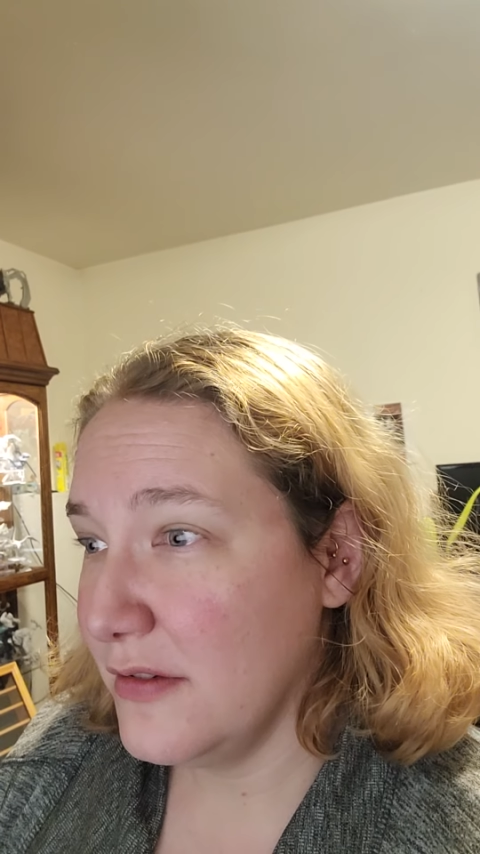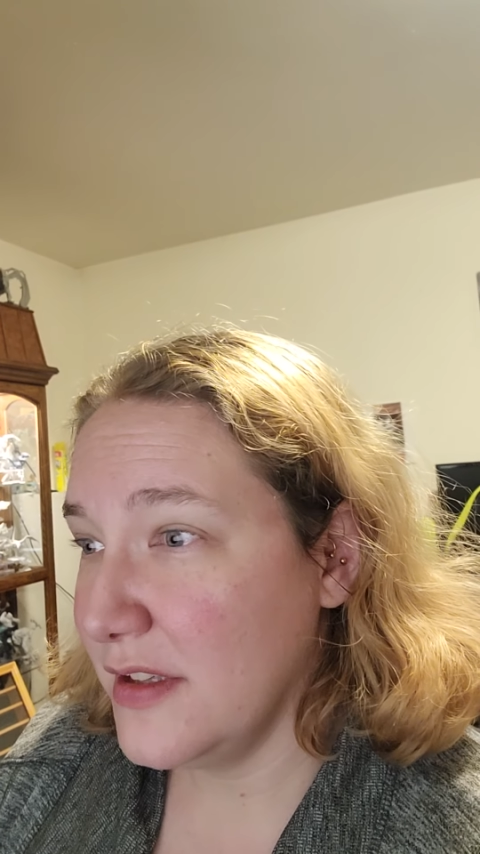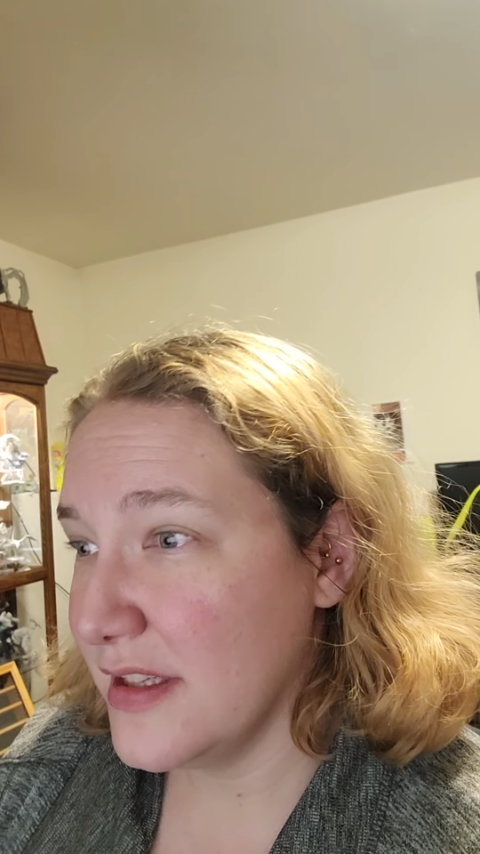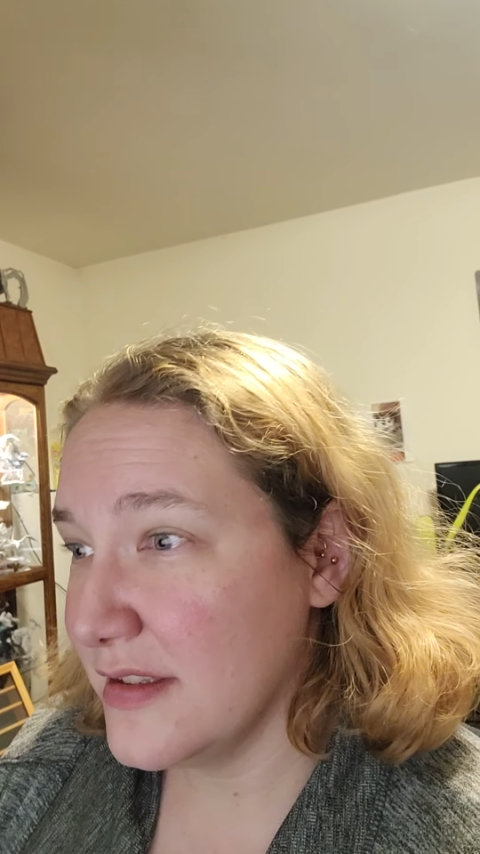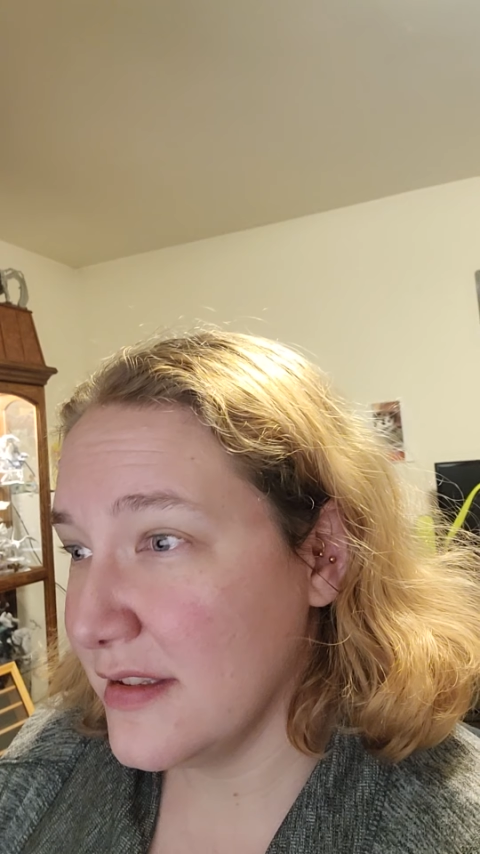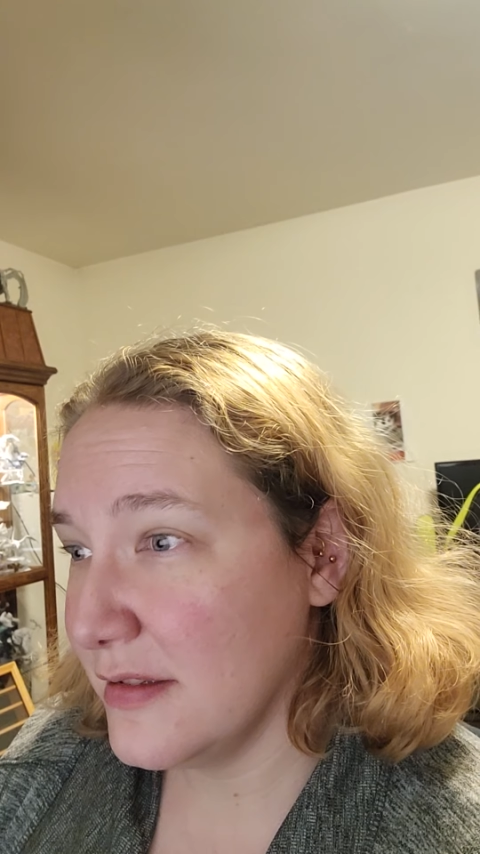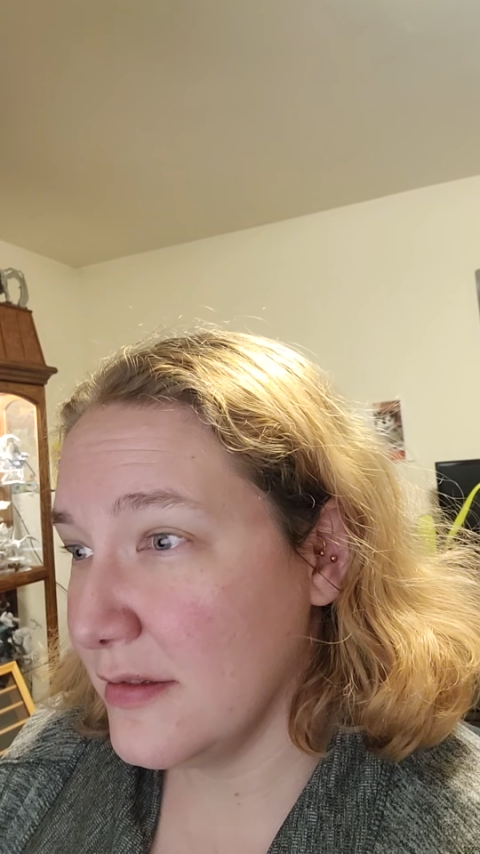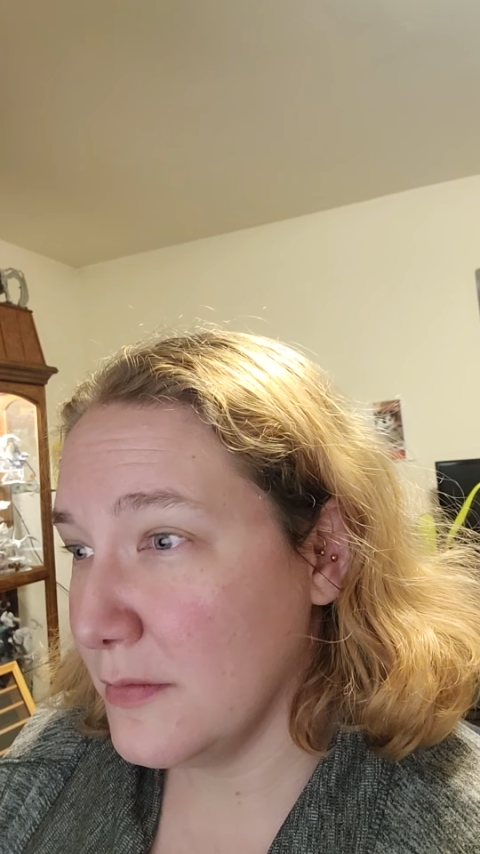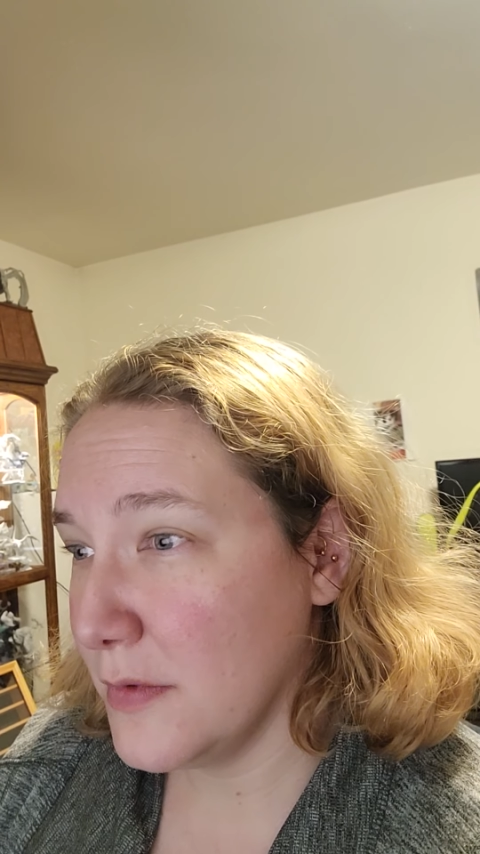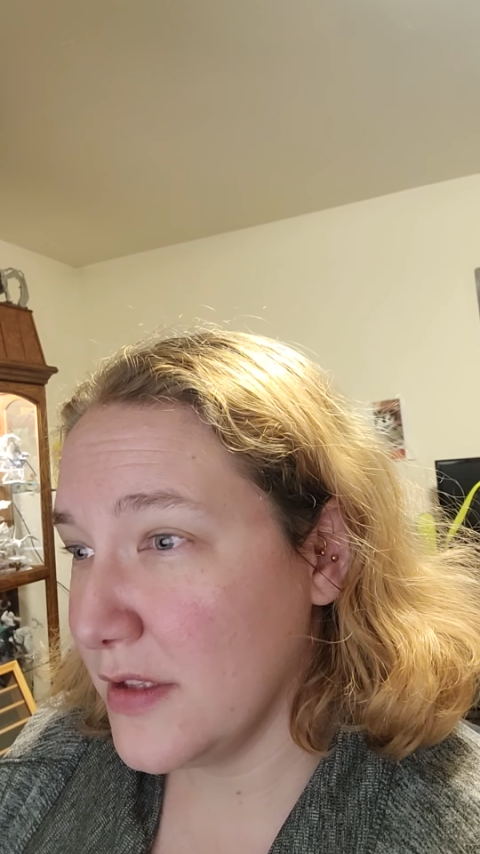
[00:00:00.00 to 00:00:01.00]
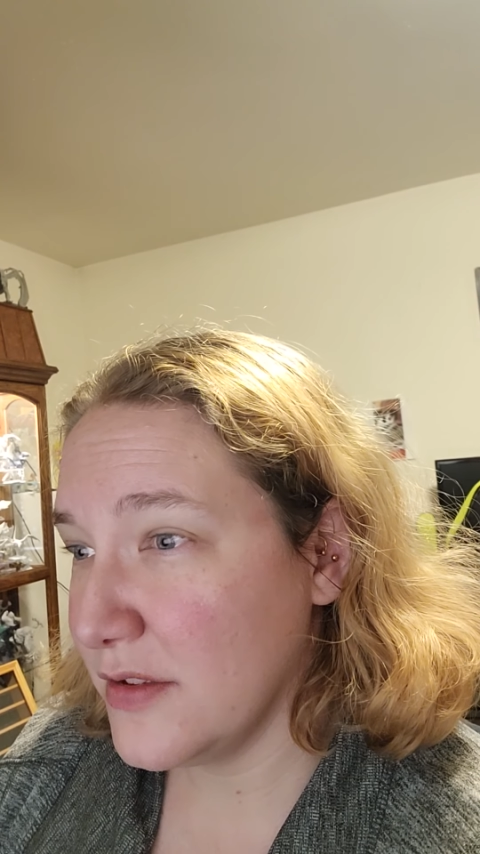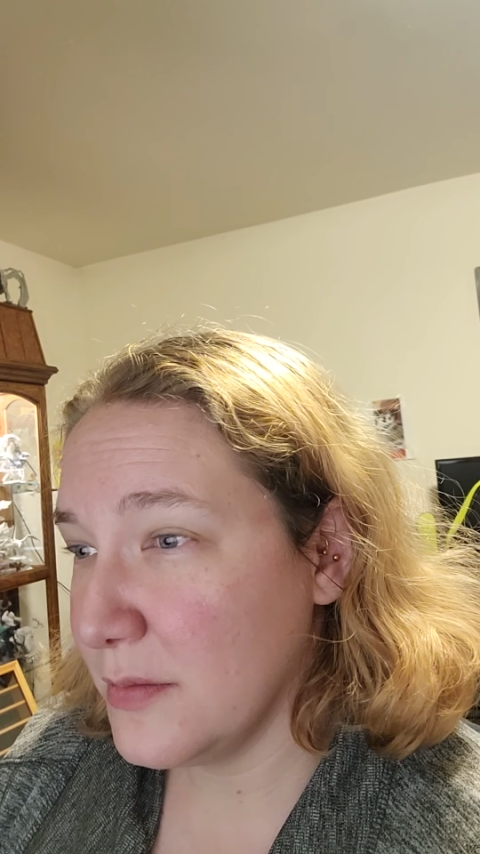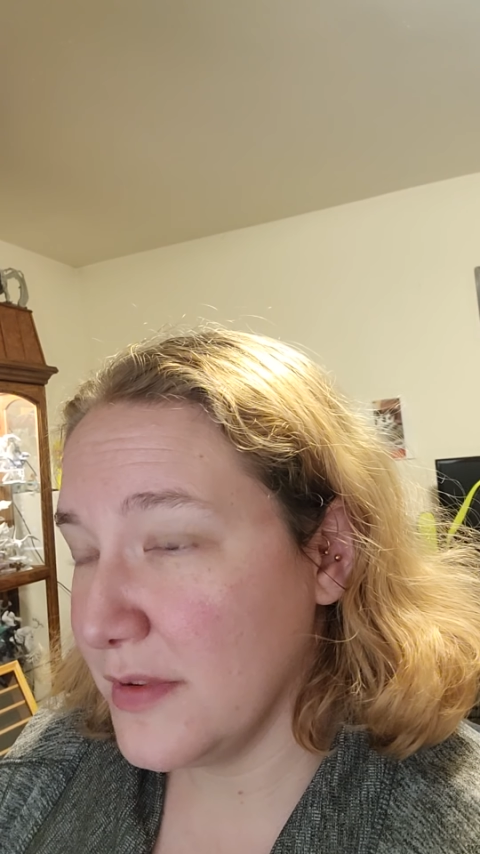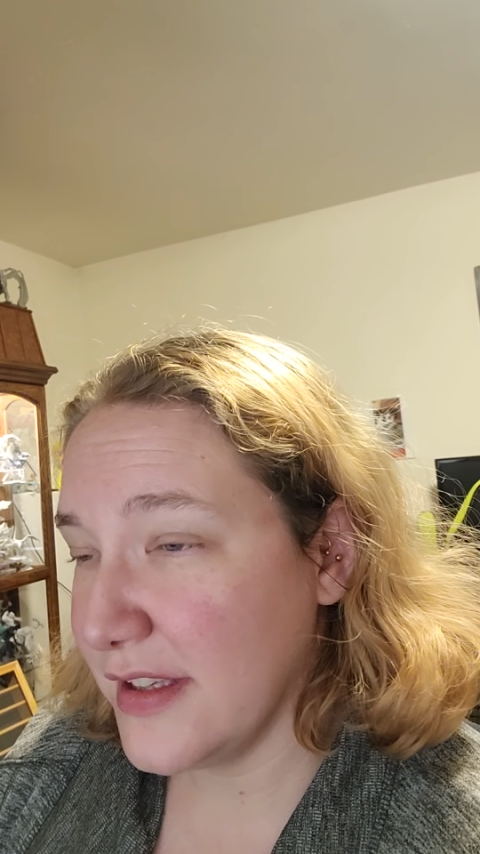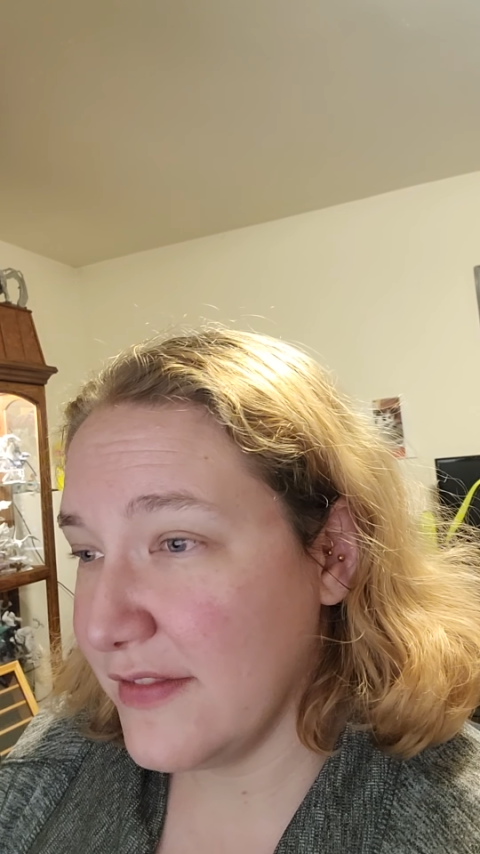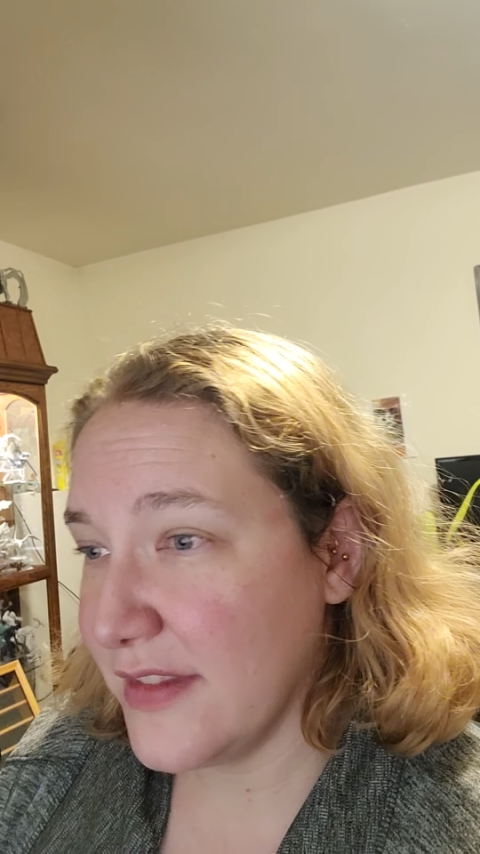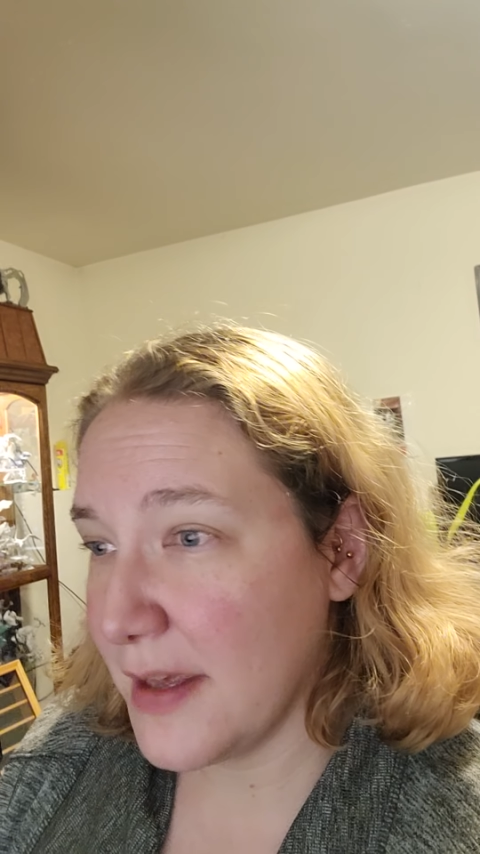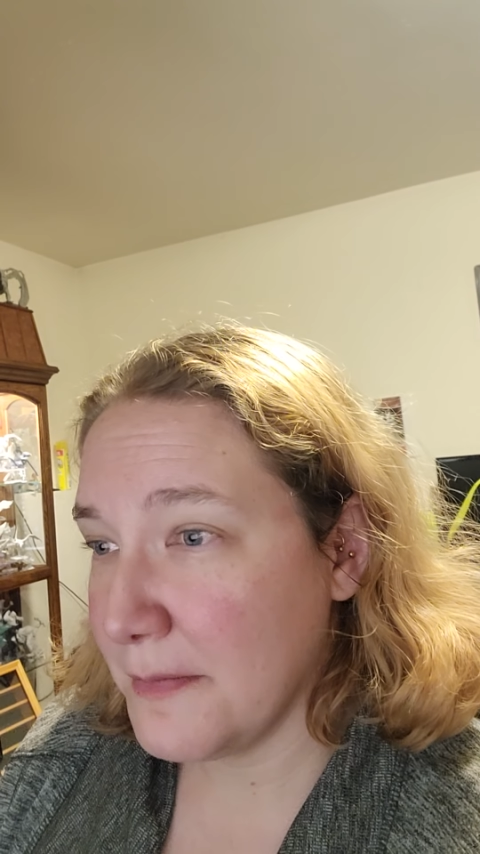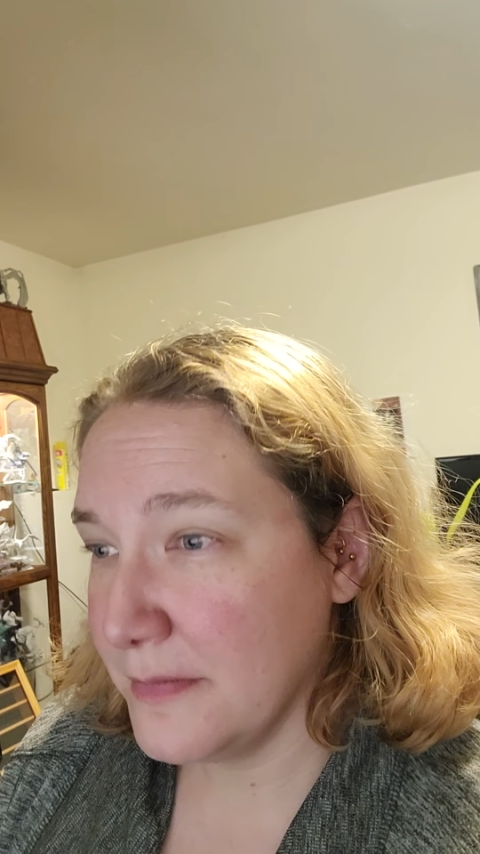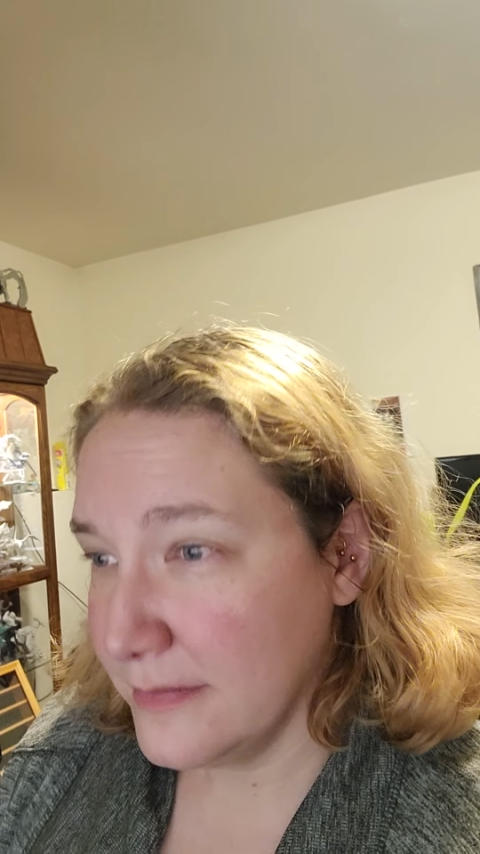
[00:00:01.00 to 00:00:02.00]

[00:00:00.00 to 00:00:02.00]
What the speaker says: doesn't want to believe them.